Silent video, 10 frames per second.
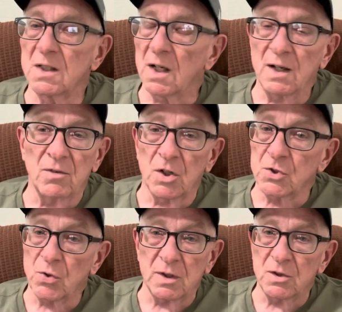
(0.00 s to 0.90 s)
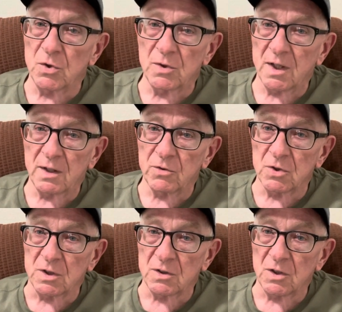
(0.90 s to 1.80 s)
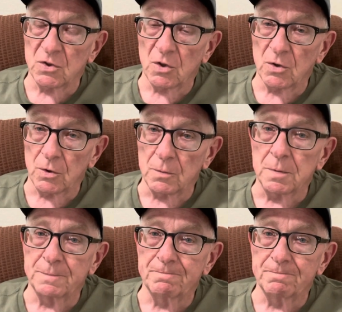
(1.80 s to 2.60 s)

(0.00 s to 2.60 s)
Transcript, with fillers: I've always tried to do that ever since I saw Herb.